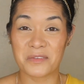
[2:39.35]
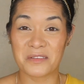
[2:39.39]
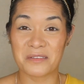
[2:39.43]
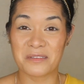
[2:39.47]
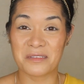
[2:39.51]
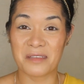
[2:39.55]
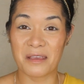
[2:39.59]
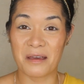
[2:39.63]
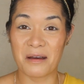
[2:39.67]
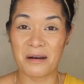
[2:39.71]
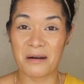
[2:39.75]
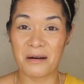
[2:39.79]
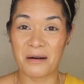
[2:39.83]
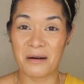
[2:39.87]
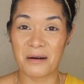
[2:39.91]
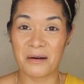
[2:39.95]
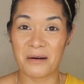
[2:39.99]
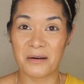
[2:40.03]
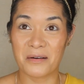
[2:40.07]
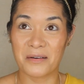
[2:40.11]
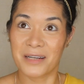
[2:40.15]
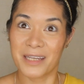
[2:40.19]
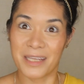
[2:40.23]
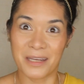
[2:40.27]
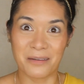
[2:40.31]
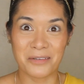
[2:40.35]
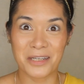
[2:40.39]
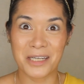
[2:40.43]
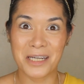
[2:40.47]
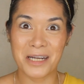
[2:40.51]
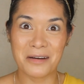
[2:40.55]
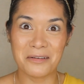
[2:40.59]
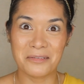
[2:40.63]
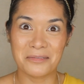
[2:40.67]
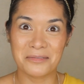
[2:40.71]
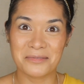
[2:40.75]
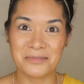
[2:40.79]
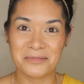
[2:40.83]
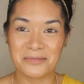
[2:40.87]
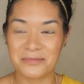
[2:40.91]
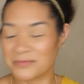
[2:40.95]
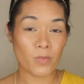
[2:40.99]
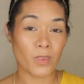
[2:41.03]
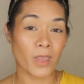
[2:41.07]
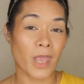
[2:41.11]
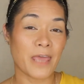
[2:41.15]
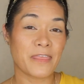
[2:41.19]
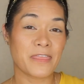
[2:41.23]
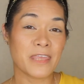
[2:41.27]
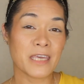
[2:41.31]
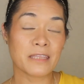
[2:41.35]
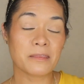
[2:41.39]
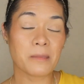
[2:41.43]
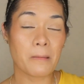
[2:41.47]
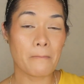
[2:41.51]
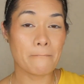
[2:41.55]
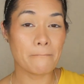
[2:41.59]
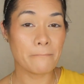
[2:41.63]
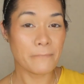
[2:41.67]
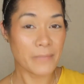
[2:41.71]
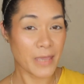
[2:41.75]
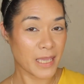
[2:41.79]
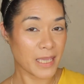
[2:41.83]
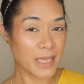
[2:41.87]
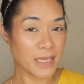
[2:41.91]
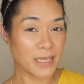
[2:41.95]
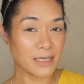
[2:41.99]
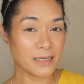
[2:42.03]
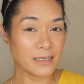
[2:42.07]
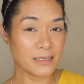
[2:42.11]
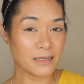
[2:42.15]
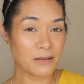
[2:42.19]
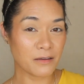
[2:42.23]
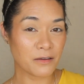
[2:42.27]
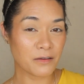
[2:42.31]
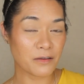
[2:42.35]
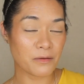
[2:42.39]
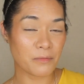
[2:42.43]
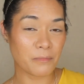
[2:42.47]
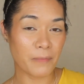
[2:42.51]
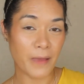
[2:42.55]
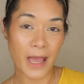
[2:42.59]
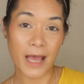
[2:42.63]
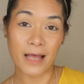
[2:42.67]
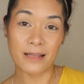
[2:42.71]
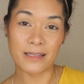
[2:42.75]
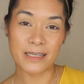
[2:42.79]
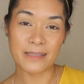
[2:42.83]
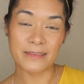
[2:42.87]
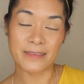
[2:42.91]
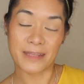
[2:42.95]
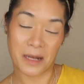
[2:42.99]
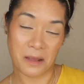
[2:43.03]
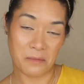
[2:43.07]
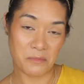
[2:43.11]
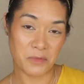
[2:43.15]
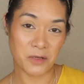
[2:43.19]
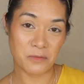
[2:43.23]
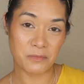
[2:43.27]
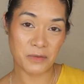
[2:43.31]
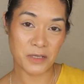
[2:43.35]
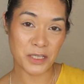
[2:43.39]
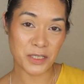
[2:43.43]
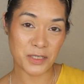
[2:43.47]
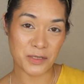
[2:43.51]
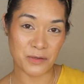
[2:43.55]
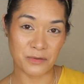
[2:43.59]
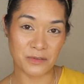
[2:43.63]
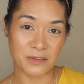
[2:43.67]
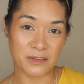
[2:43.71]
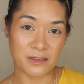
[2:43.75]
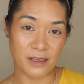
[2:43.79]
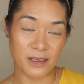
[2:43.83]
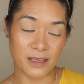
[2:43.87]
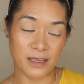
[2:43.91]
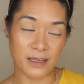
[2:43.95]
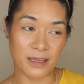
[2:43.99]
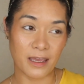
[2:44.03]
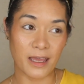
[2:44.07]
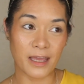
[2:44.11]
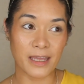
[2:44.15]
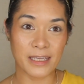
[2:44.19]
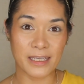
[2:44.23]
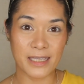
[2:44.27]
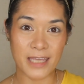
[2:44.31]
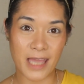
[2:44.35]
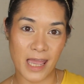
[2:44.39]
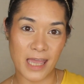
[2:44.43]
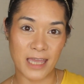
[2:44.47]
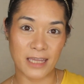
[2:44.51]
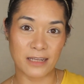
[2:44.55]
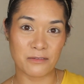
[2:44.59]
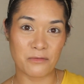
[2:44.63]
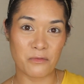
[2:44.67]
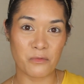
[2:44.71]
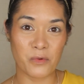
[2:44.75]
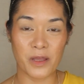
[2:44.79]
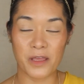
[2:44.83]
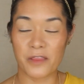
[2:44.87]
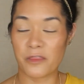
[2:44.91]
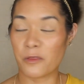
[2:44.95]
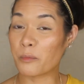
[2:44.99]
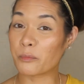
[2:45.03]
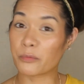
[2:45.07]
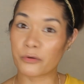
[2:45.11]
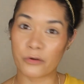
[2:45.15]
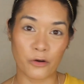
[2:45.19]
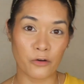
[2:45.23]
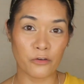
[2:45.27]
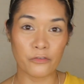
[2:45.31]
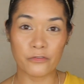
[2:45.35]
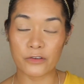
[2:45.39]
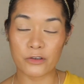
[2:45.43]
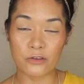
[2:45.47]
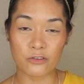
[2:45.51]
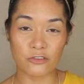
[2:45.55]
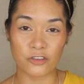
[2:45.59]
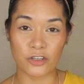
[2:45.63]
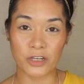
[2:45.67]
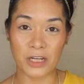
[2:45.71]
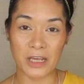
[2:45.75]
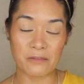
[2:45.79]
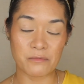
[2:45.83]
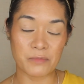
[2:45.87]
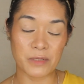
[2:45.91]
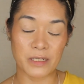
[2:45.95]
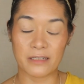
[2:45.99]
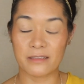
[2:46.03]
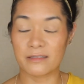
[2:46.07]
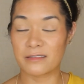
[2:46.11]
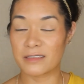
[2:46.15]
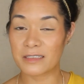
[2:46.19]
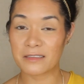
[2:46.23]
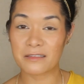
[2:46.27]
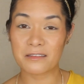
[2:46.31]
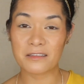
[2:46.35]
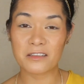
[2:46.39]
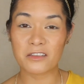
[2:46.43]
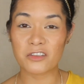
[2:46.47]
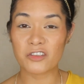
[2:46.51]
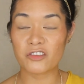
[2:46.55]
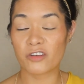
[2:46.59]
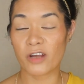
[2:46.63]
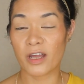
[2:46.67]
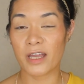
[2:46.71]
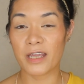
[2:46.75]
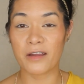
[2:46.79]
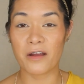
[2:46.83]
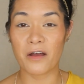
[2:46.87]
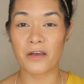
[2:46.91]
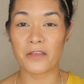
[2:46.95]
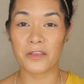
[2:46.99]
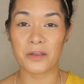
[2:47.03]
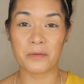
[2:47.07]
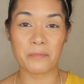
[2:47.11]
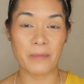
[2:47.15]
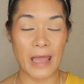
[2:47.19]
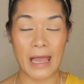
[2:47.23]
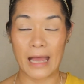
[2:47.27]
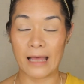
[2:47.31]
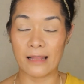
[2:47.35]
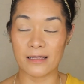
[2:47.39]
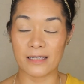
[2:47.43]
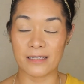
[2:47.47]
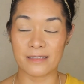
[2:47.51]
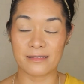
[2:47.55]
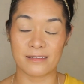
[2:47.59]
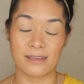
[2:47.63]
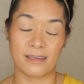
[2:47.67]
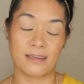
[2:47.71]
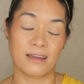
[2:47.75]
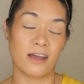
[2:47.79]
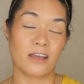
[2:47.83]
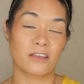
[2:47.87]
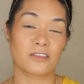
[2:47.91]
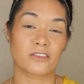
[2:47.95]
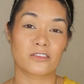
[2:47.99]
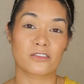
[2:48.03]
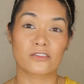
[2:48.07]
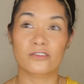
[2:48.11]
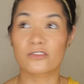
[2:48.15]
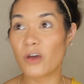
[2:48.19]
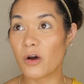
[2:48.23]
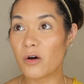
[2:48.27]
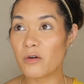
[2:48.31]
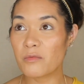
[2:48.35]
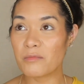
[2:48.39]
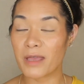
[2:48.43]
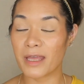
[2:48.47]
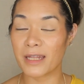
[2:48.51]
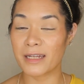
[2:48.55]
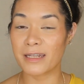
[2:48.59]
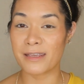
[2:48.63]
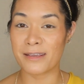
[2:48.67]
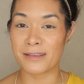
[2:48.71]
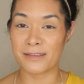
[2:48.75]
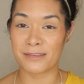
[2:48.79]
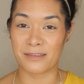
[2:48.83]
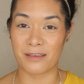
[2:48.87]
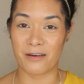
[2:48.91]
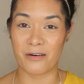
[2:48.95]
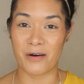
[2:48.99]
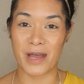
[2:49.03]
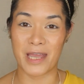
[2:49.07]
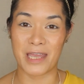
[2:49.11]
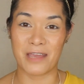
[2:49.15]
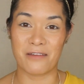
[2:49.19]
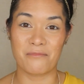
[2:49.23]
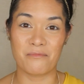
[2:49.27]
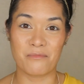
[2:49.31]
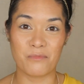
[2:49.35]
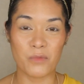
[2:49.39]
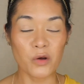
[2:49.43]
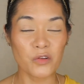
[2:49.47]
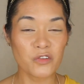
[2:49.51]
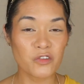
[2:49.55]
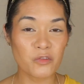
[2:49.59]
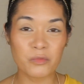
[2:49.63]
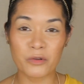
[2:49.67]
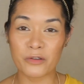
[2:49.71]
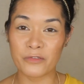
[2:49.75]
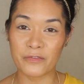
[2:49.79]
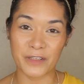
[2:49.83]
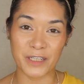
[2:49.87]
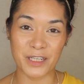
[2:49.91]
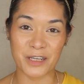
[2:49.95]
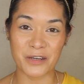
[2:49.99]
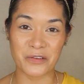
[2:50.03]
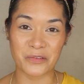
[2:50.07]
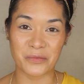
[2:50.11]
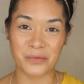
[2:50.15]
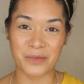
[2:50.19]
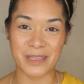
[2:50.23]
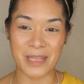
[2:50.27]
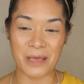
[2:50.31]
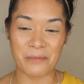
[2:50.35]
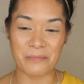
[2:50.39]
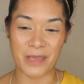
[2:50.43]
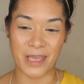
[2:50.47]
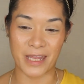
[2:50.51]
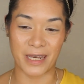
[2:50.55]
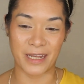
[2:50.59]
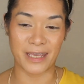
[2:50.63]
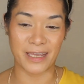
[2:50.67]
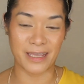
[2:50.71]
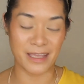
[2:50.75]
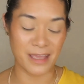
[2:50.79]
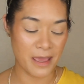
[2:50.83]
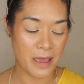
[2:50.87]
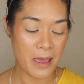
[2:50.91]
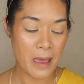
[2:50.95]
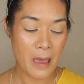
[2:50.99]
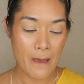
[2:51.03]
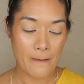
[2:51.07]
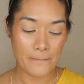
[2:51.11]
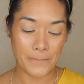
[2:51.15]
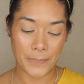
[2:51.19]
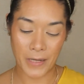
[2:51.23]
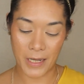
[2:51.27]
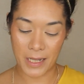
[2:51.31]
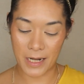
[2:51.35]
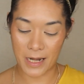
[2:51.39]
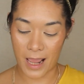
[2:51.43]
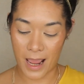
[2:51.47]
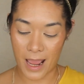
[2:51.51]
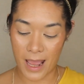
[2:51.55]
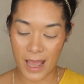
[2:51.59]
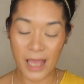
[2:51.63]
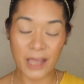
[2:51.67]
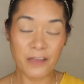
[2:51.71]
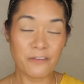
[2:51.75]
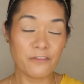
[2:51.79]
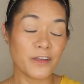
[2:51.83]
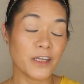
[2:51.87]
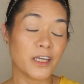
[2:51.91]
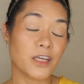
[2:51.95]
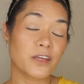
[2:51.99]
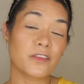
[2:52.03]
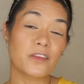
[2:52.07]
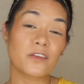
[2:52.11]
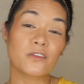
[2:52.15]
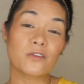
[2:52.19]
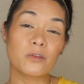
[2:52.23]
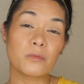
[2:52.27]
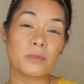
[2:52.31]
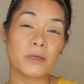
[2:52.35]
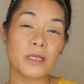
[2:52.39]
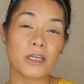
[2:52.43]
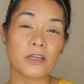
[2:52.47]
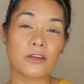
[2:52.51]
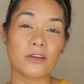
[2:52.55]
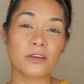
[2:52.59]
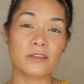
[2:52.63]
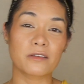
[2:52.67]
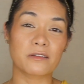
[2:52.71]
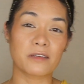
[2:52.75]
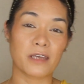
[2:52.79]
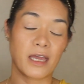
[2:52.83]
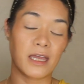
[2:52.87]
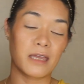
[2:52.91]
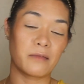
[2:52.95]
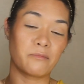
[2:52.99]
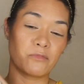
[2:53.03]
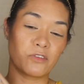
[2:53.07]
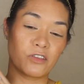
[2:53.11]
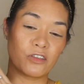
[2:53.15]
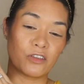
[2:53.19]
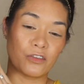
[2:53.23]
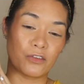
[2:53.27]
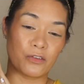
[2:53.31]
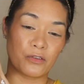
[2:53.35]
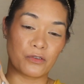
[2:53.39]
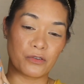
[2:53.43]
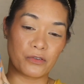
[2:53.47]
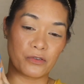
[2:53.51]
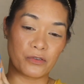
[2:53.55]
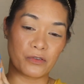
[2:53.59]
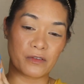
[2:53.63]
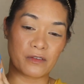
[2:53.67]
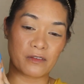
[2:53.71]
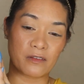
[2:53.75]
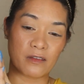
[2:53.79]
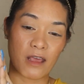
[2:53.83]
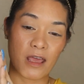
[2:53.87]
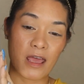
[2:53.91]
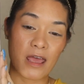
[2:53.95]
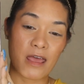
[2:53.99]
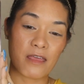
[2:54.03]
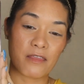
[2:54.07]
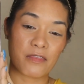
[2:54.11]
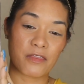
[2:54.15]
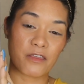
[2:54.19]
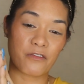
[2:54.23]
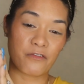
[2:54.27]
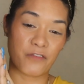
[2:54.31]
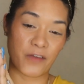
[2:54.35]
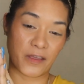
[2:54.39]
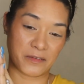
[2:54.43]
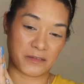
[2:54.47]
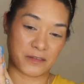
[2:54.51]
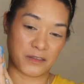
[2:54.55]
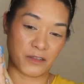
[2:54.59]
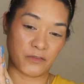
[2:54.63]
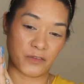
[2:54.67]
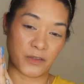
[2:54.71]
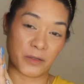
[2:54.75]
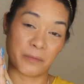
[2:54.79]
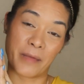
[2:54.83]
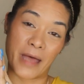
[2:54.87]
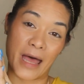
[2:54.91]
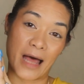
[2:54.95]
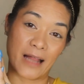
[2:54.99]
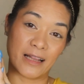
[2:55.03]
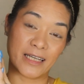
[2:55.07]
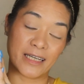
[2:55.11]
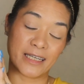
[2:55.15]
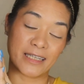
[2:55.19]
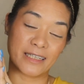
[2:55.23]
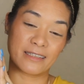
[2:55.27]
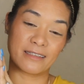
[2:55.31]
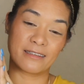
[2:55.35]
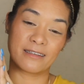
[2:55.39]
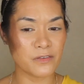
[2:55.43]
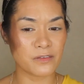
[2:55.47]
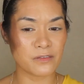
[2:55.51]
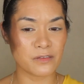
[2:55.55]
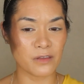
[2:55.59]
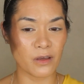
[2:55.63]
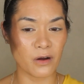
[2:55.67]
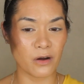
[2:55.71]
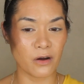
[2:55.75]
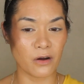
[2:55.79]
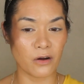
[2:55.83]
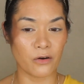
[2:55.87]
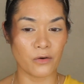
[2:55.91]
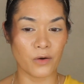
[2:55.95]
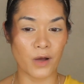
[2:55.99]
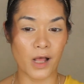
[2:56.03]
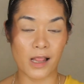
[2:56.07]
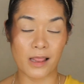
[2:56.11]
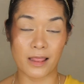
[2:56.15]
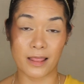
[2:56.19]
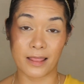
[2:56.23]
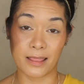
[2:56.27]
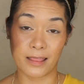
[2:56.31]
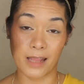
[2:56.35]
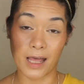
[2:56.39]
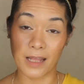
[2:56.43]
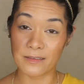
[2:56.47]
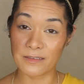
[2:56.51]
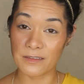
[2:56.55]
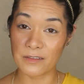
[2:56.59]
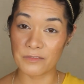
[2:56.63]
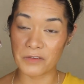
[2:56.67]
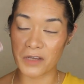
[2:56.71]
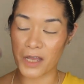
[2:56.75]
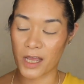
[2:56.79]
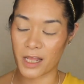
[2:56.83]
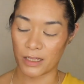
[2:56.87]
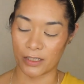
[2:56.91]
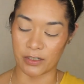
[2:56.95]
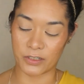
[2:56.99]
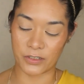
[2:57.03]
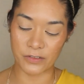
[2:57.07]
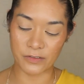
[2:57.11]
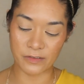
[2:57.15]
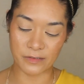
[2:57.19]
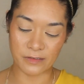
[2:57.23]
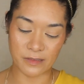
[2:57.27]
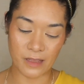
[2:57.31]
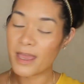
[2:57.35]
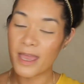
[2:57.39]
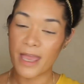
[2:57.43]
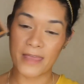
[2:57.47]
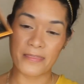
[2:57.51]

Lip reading: So here we go. I think the main palette that I'm going to be using, again with Profusion, I've been addicted to trying all their palettes. I got so many, so I have multiple videos with them in it. But I figured this would be a good time to use the Festival palette. So lots of colors.